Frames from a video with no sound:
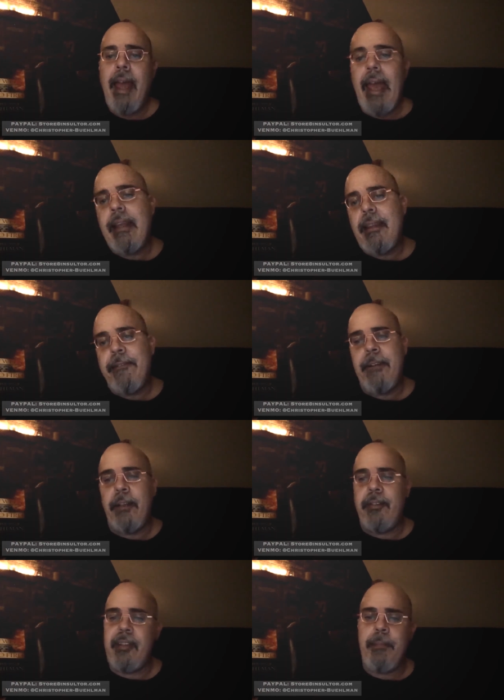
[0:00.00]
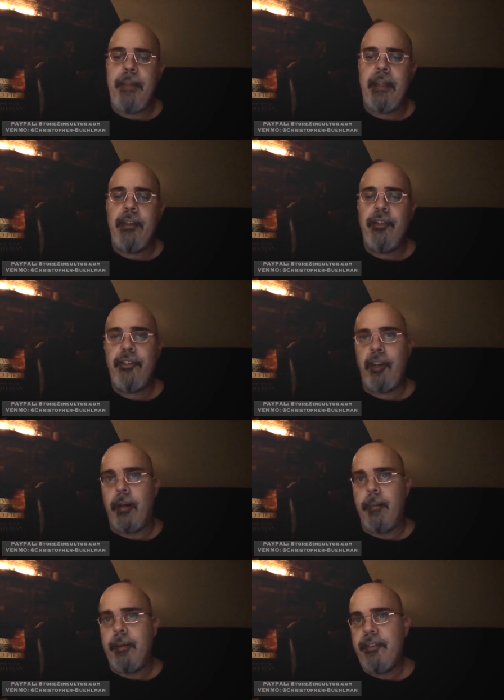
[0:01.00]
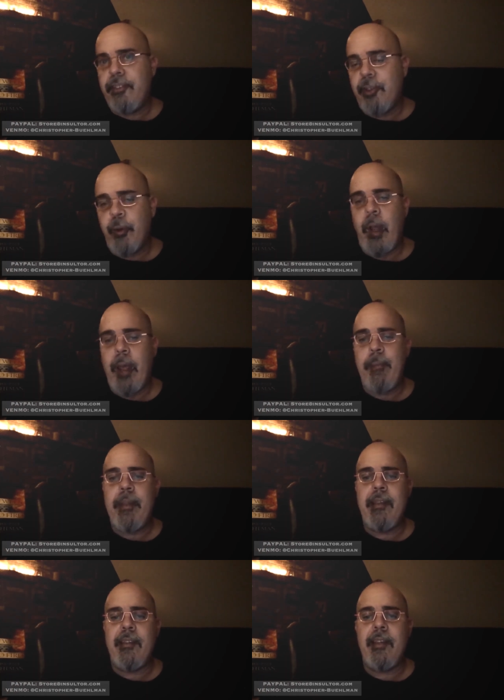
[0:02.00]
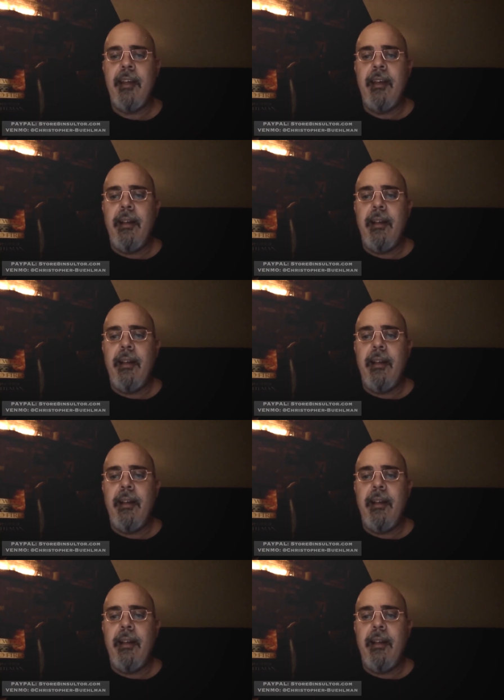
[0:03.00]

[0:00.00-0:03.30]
and he felt something sharp scrape his